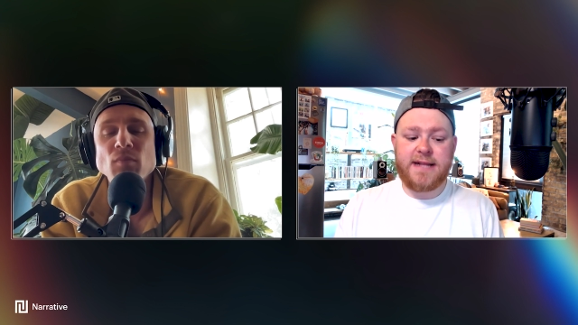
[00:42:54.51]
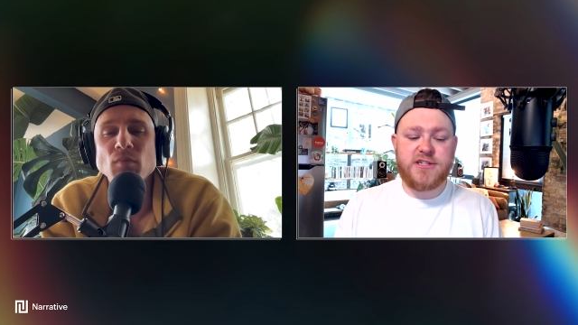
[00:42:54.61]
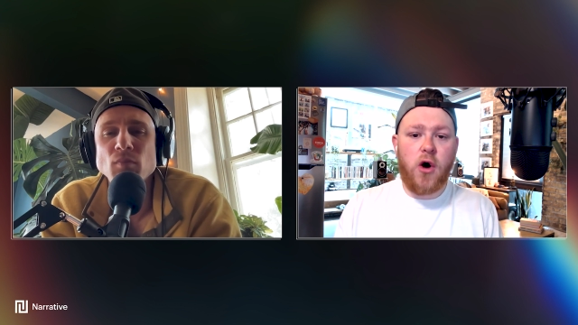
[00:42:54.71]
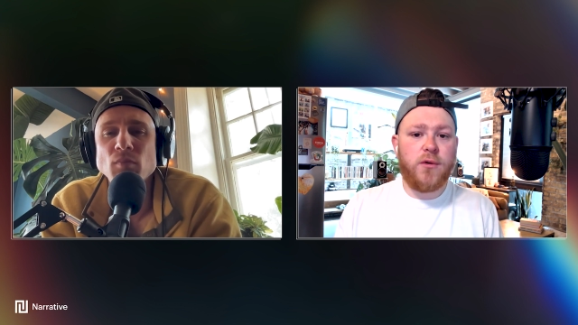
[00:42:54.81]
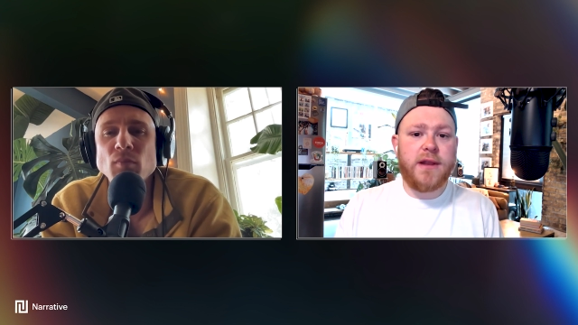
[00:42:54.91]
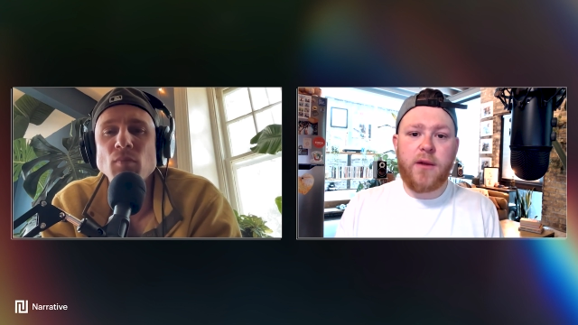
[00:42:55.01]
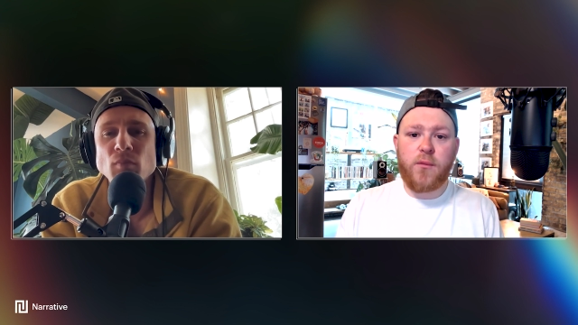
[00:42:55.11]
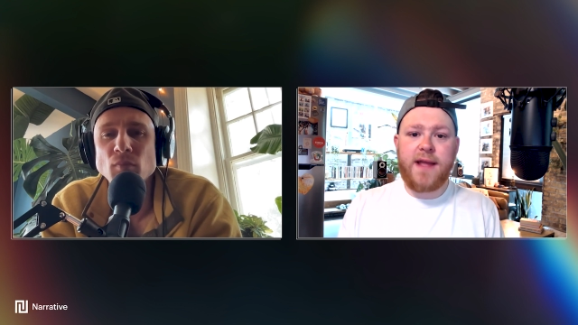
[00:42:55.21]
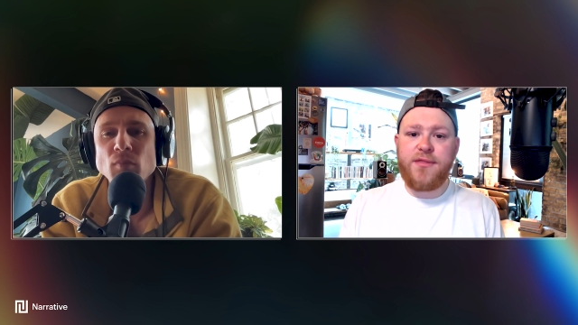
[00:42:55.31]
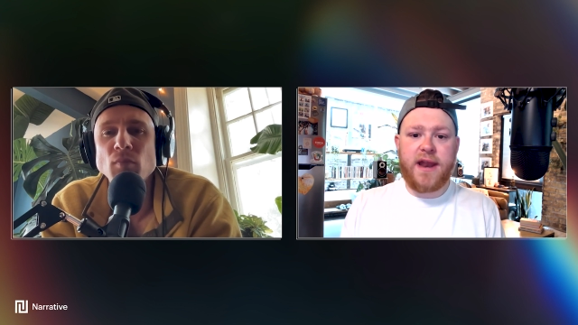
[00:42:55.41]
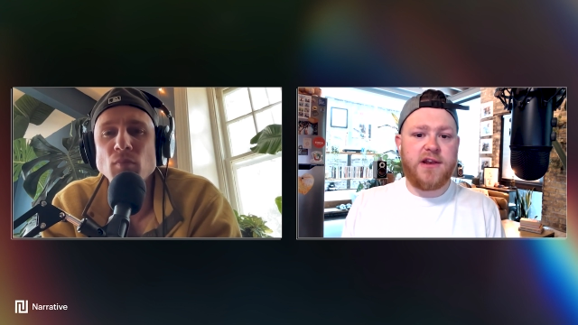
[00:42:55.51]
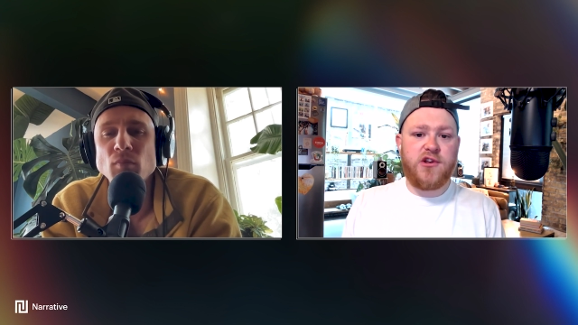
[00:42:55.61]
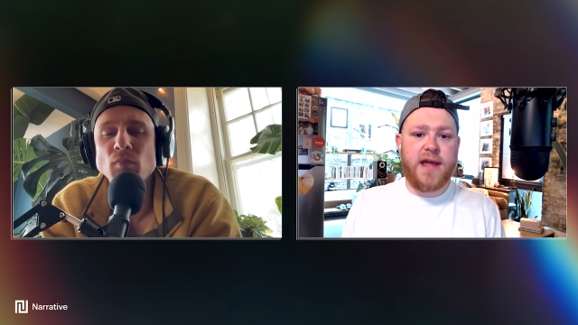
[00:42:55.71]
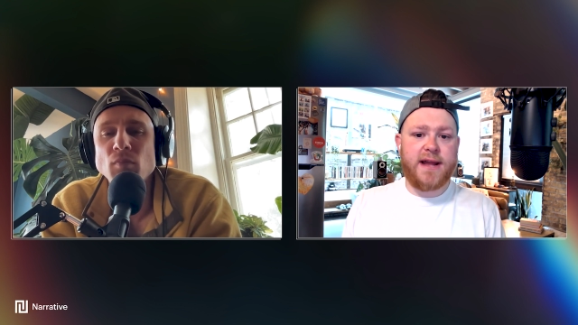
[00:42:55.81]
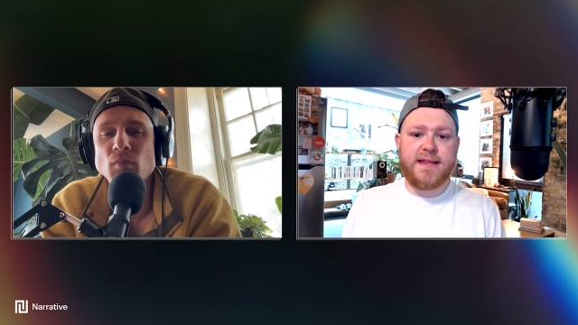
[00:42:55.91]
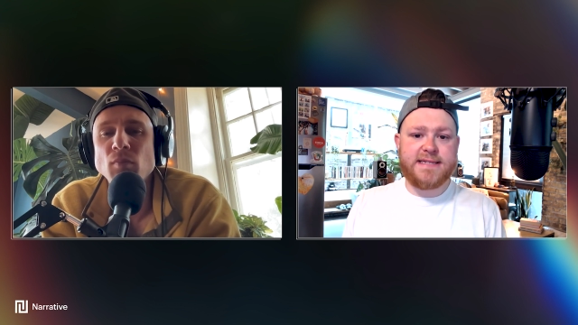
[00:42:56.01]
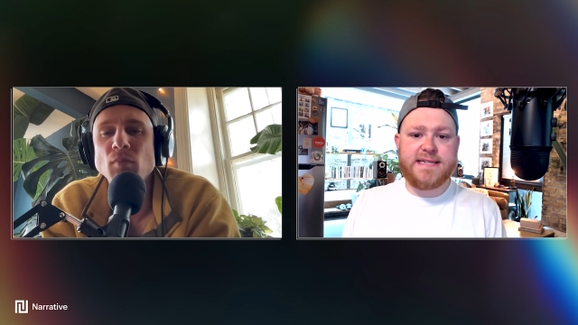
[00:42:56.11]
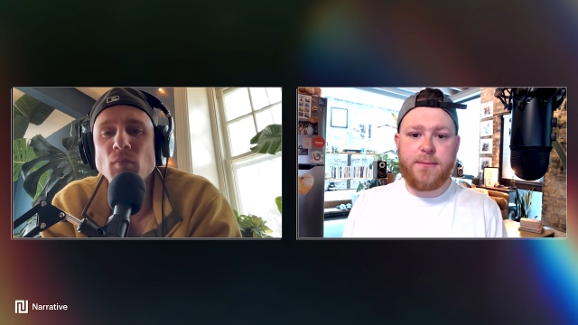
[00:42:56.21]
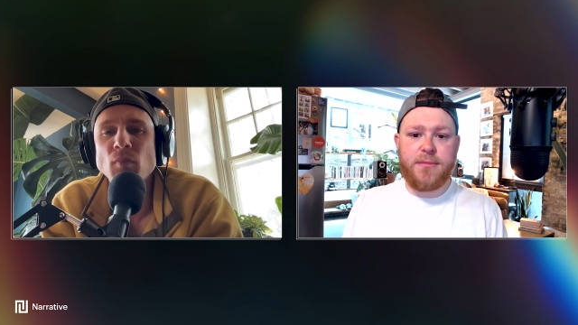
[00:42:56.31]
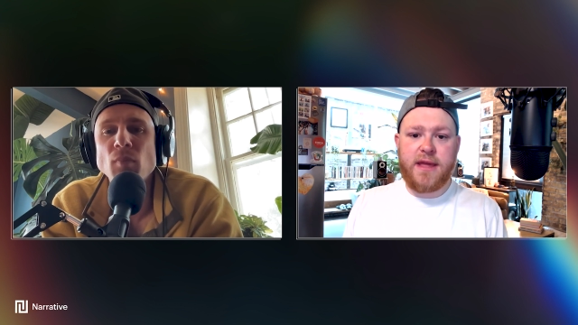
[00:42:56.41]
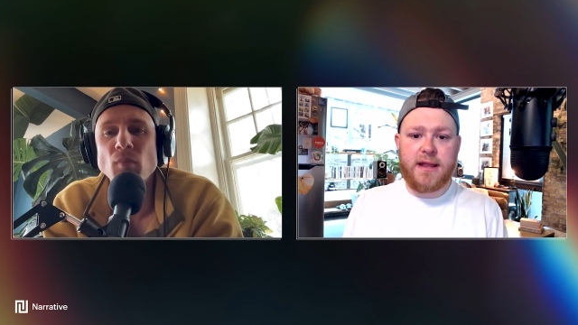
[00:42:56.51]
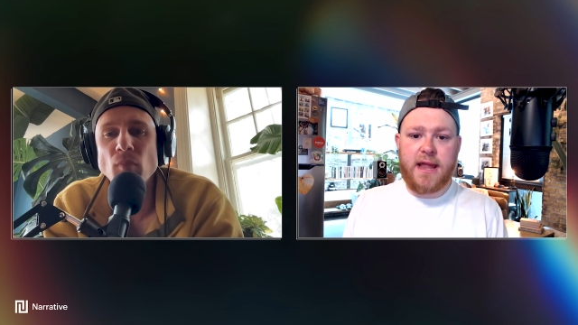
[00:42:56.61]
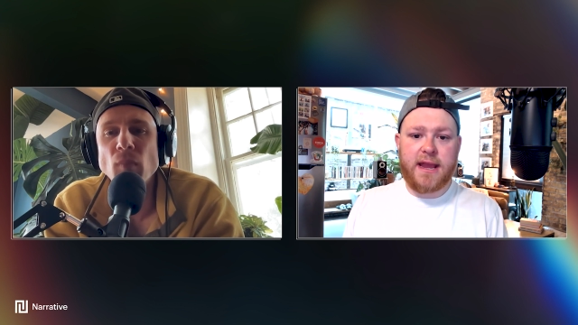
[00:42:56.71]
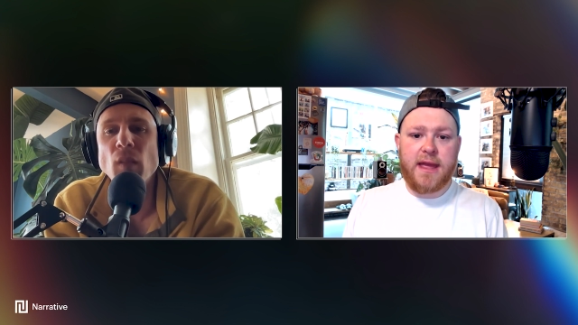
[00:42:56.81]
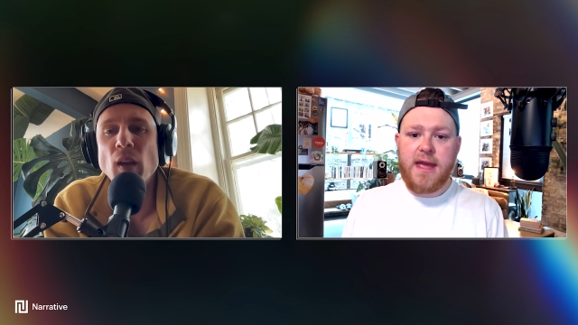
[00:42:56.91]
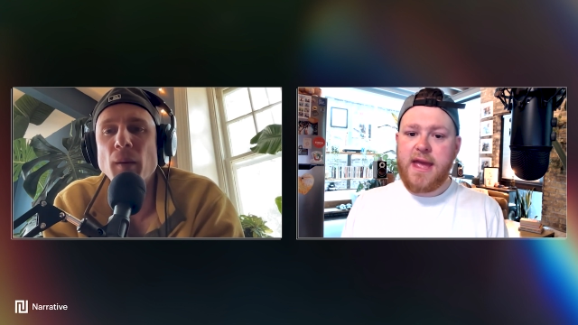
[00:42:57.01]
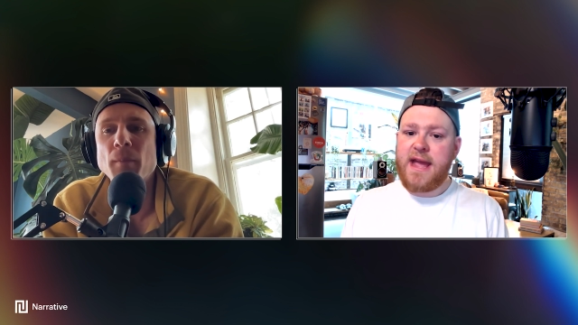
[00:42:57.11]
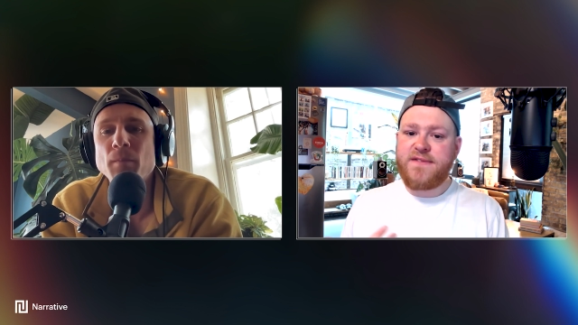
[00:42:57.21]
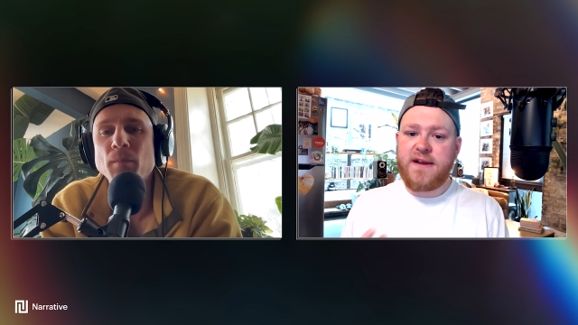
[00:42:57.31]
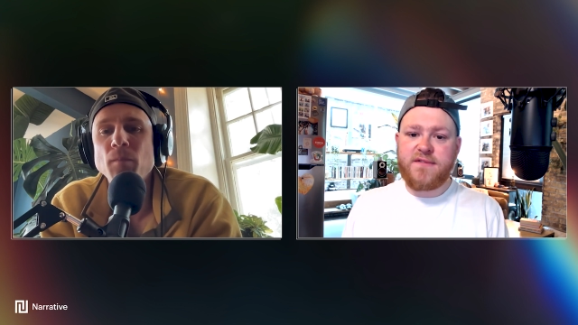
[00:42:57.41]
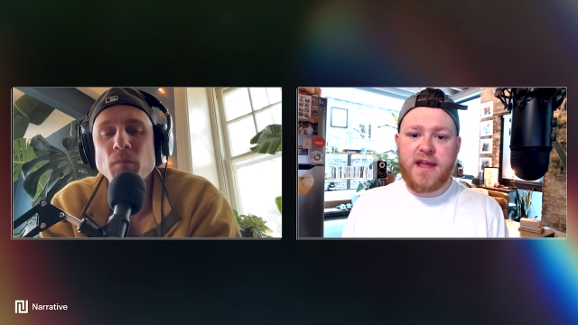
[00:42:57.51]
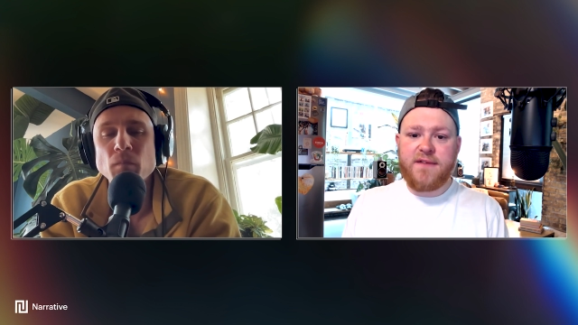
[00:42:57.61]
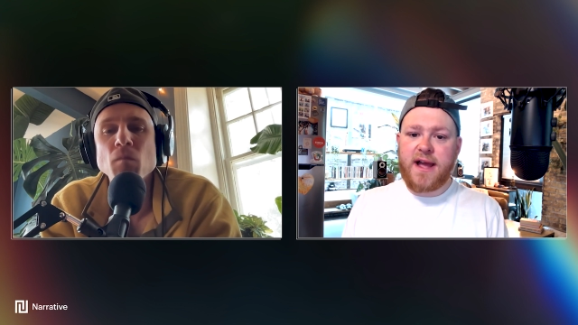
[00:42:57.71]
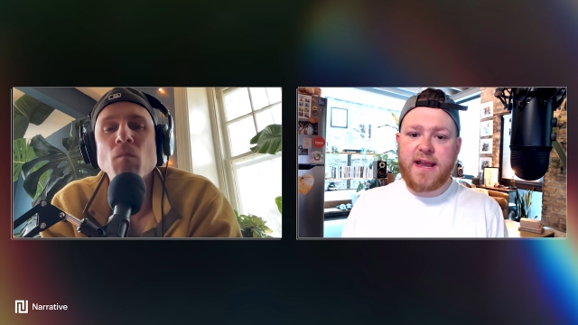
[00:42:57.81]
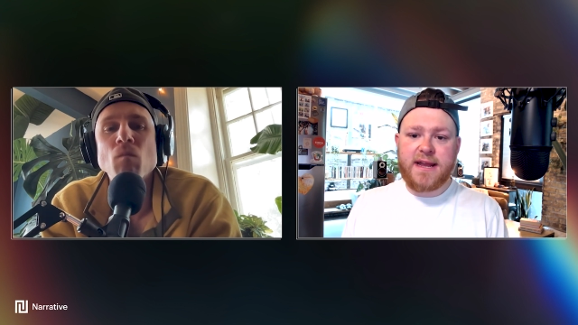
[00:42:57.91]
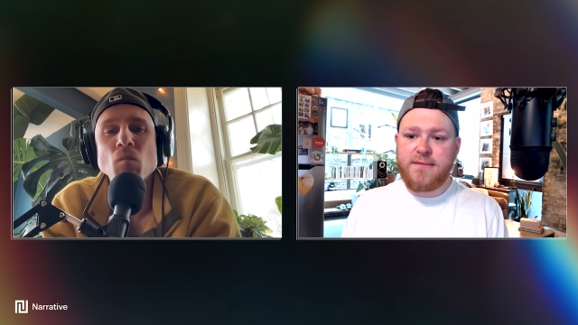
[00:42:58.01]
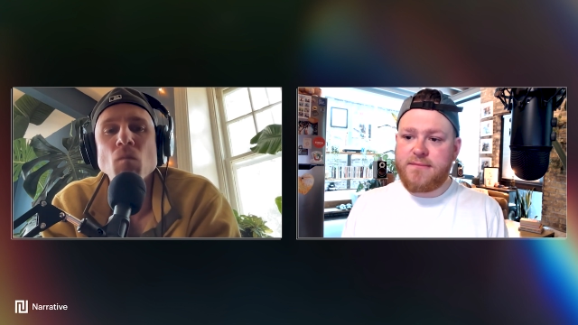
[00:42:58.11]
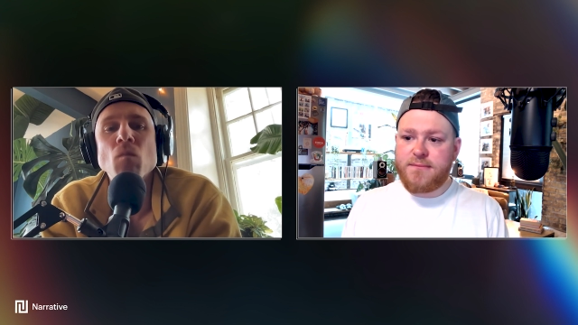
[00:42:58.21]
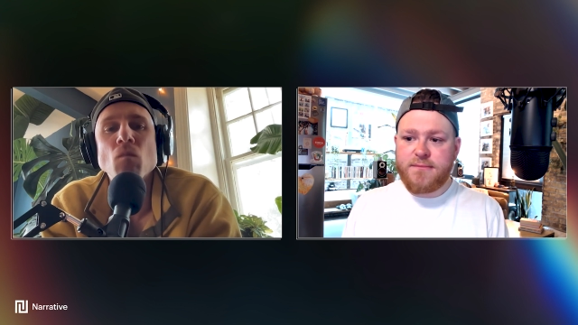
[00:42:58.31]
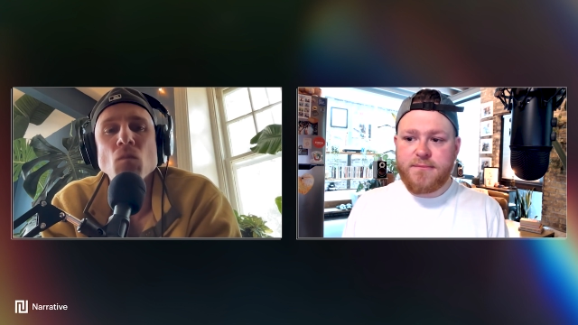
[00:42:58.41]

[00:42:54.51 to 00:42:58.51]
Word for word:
Speaker 1: it's only right that i do that to the same thing like yeah. if i if i can